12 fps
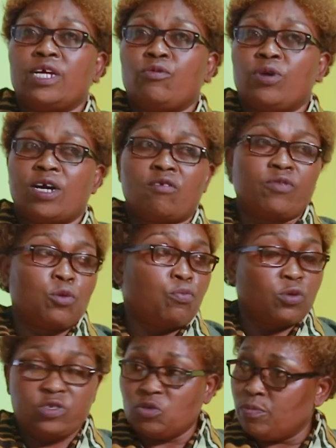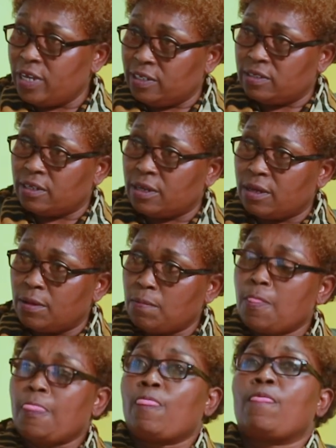Then we have the post-basic.
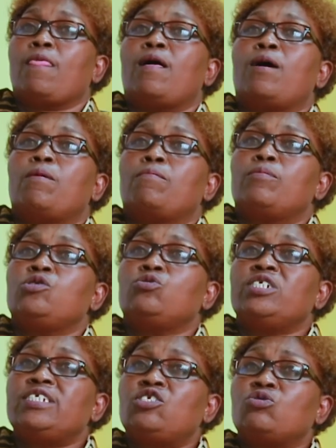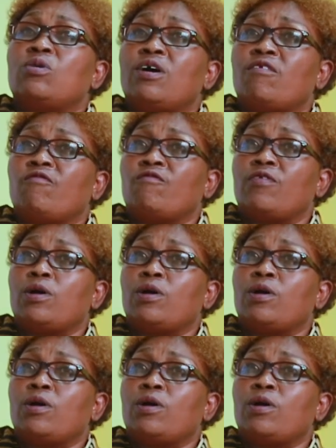You need to have